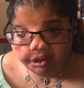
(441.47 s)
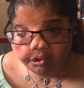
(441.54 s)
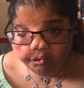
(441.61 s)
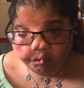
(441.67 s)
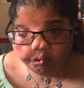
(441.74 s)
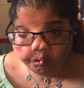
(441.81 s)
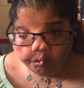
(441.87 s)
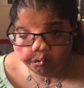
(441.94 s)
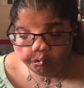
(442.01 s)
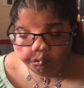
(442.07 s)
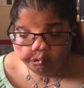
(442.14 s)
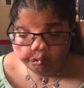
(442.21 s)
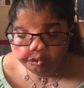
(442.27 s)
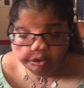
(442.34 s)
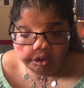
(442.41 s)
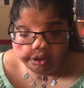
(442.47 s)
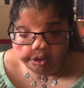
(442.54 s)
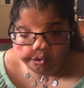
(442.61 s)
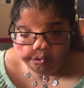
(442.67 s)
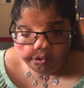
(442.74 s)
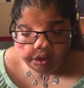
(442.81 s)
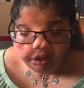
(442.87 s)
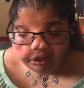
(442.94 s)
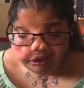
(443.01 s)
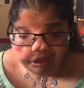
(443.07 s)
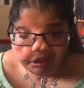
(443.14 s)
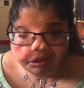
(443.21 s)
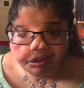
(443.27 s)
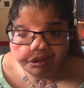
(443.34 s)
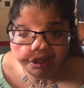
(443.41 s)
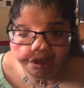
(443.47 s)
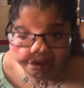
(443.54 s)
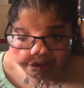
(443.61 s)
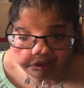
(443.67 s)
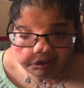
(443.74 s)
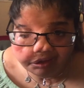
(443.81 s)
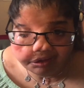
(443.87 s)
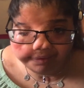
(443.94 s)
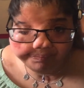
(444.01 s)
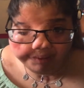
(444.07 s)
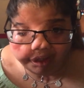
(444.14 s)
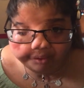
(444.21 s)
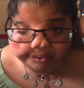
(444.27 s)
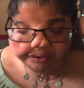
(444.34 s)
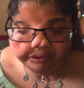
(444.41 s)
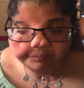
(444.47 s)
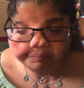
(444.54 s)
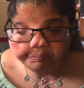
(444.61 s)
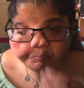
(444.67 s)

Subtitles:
who, King Sarin, the father,